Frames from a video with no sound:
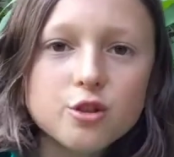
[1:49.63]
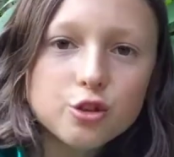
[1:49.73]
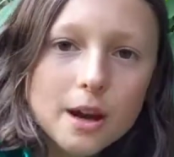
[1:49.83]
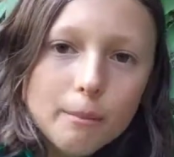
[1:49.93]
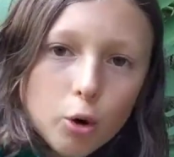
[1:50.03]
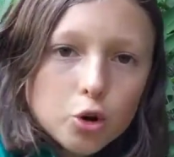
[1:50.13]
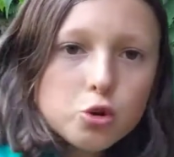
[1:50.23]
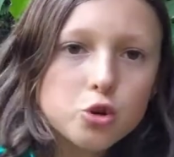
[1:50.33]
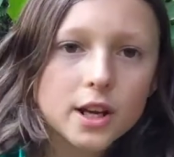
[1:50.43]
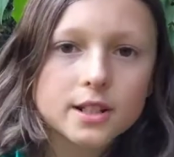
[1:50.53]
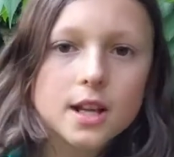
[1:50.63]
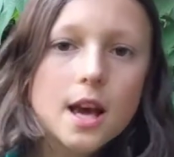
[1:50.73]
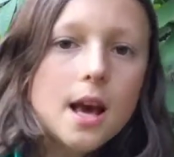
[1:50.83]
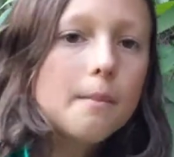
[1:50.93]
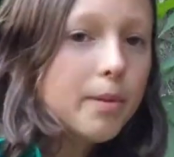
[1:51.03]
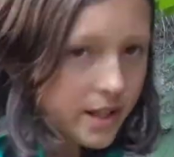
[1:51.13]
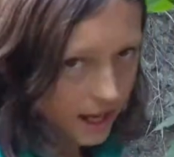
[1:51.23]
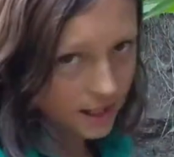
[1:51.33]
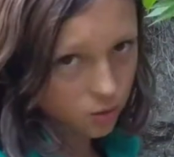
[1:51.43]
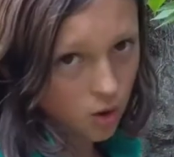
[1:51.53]
so you get more nutrients. But
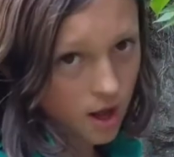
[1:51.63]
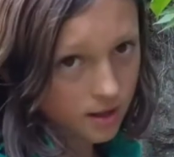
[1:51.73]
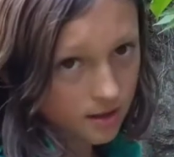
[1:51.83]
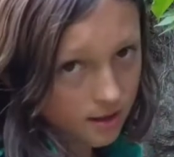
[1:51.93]
guess what?